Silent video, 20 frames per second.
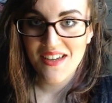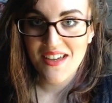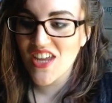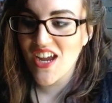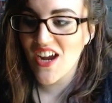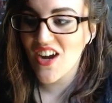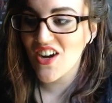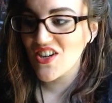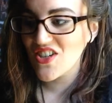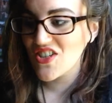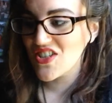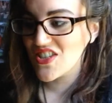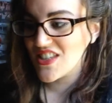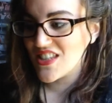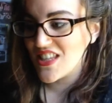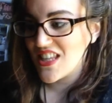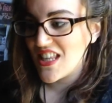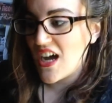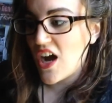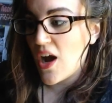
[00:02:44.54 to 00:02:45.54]

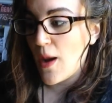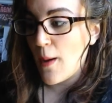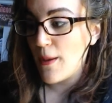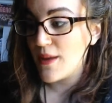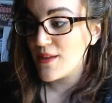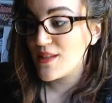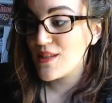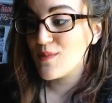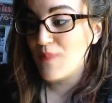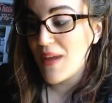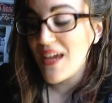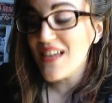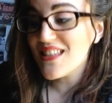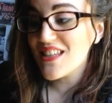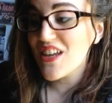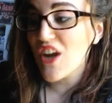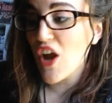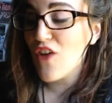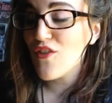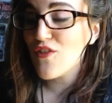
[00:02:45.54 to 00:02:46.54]
There's
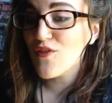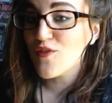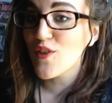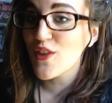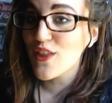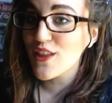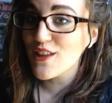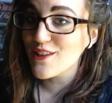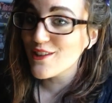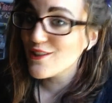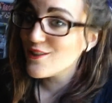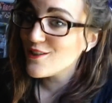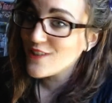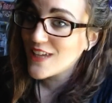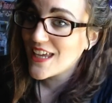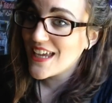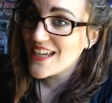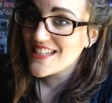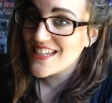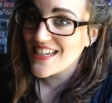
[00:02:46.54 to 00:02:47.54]
space enough for the
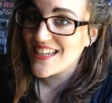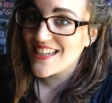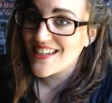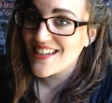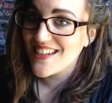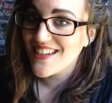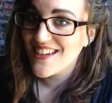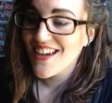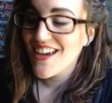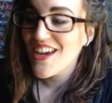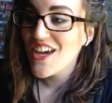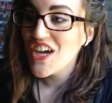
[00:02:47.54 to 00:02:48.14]
little kitten